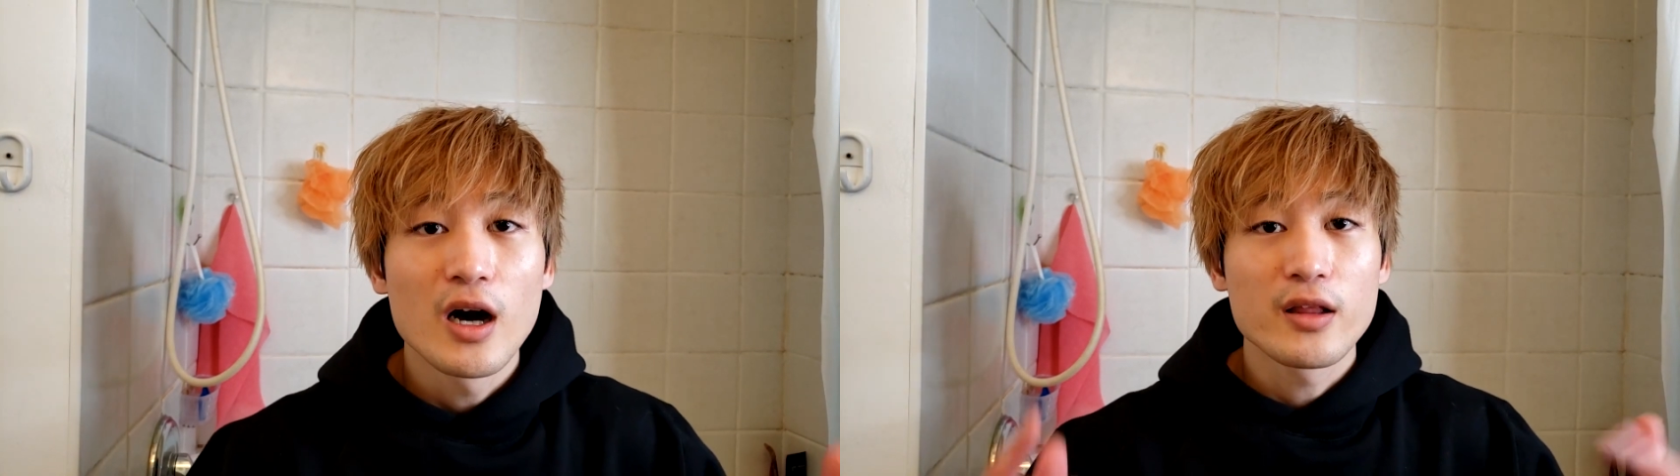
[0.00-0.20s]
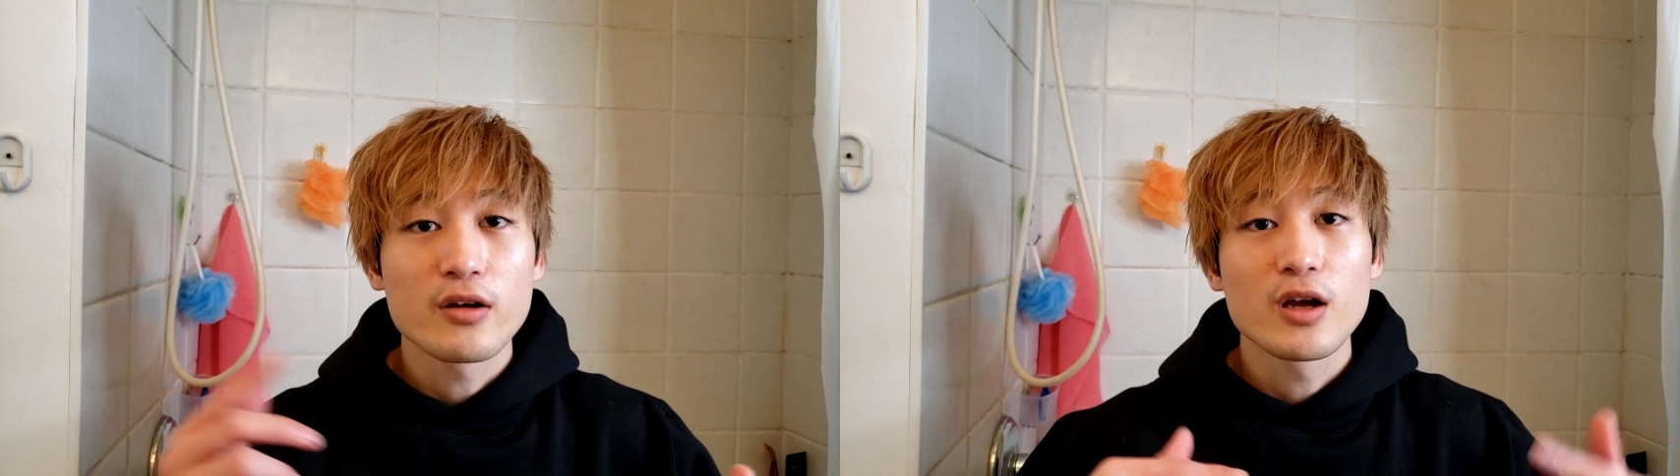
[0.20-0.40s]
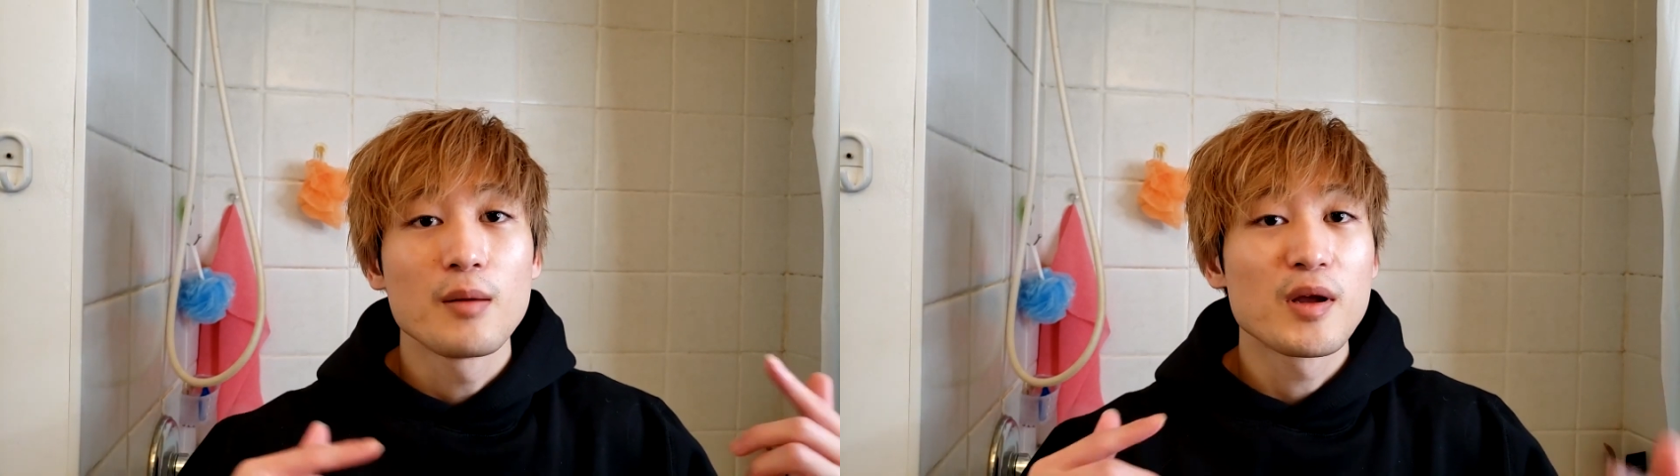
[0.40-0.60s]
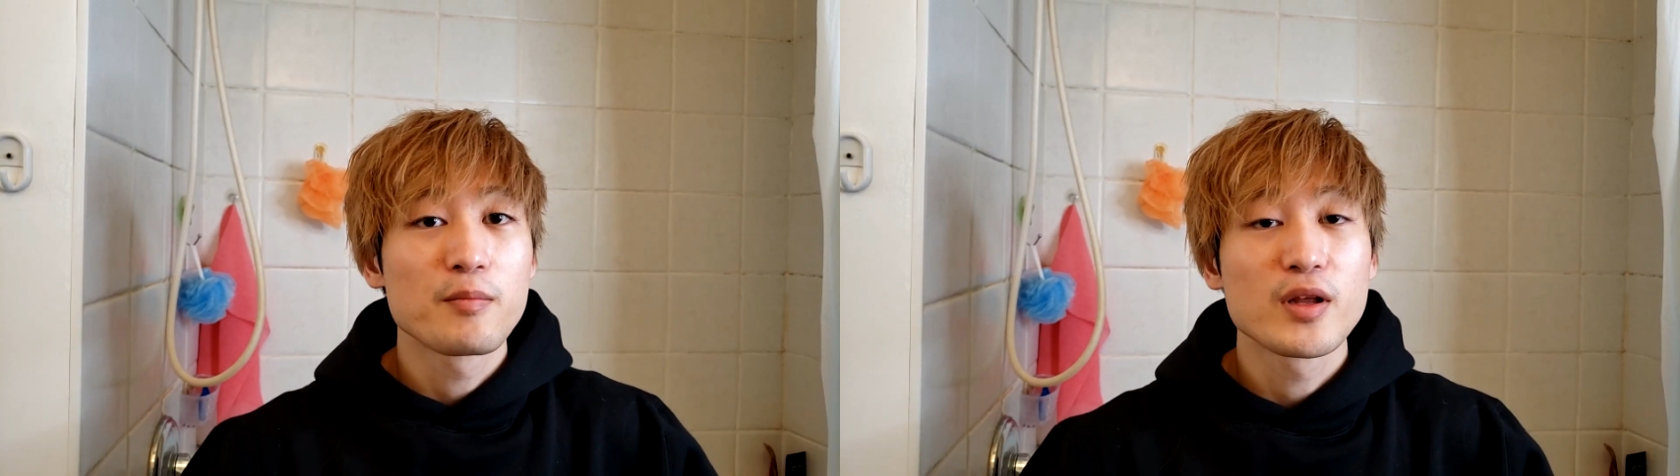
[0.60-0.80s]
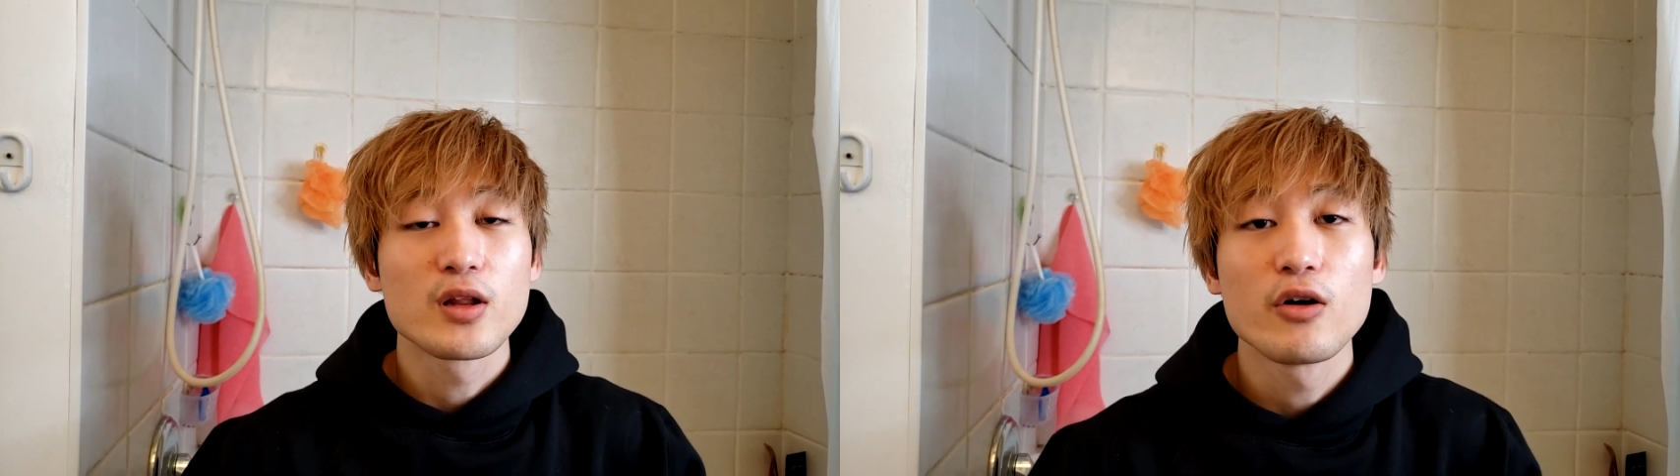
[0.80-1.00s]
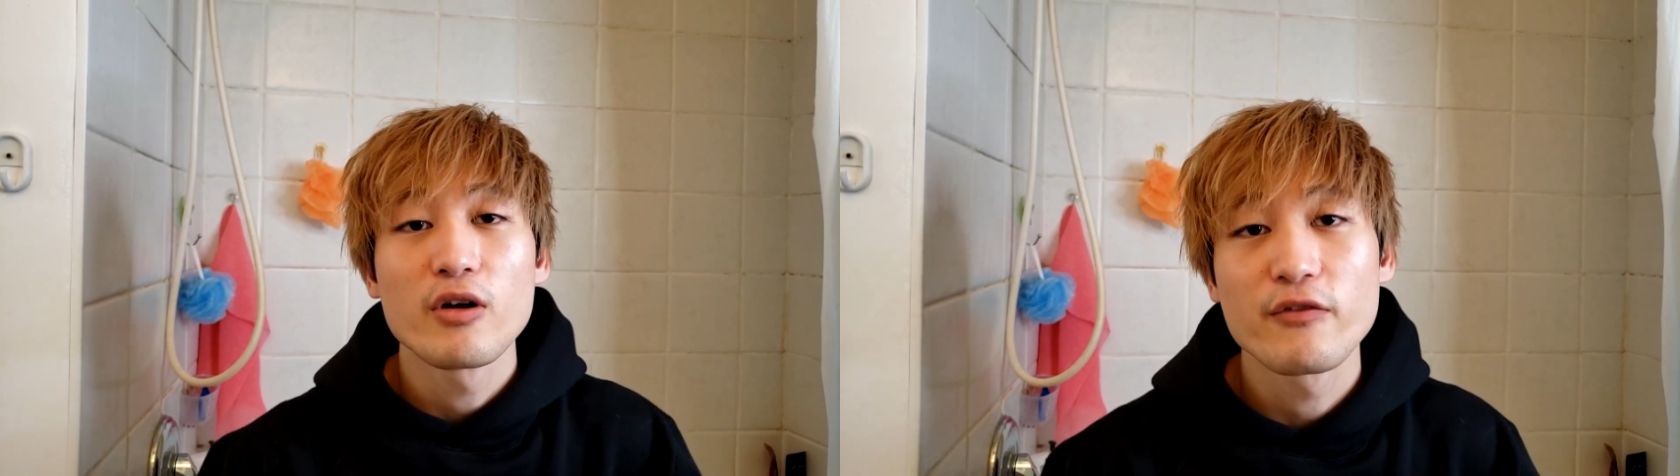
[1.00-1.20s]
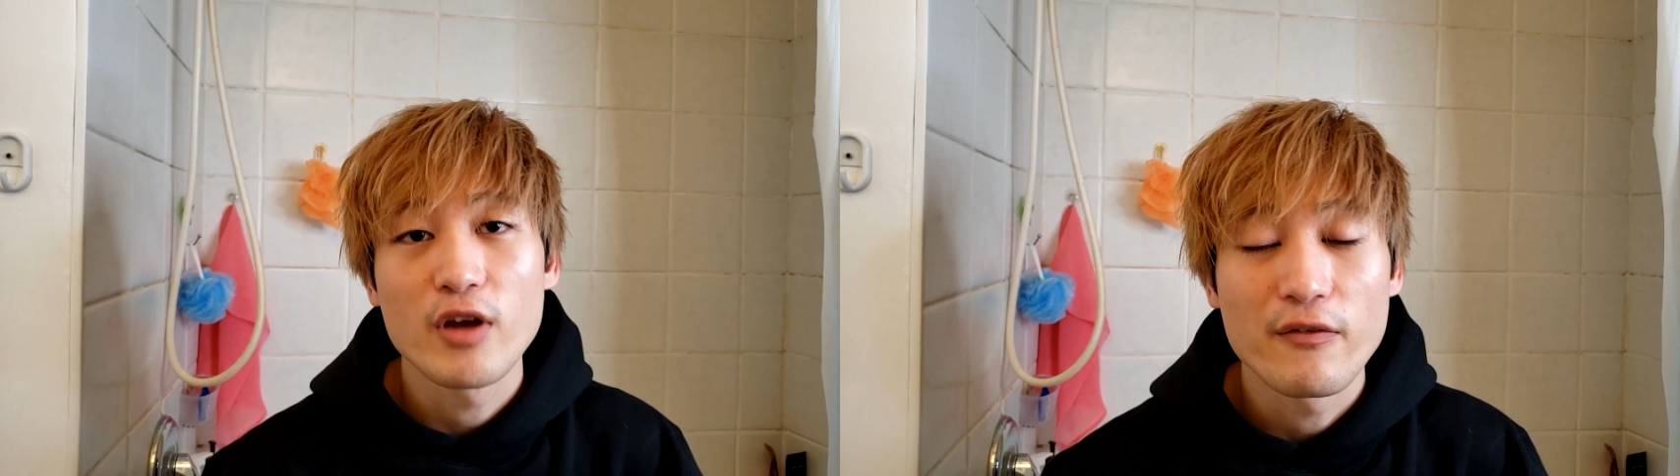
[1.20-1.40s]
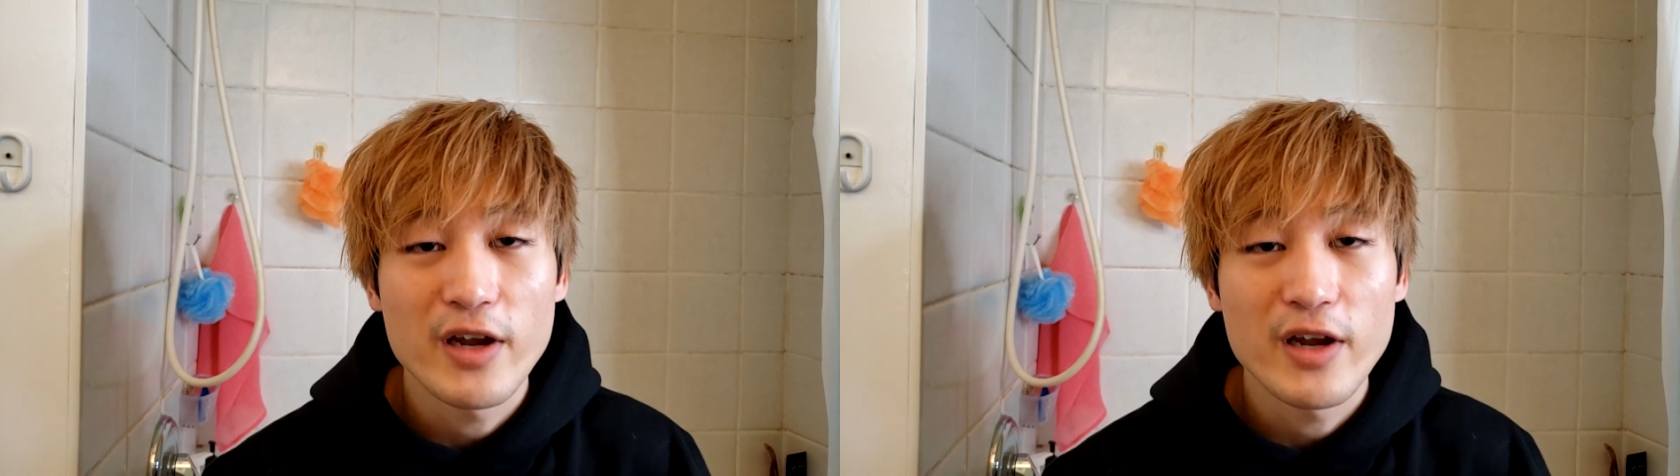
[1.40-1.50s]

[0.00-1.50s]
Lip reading: Also comment below if you have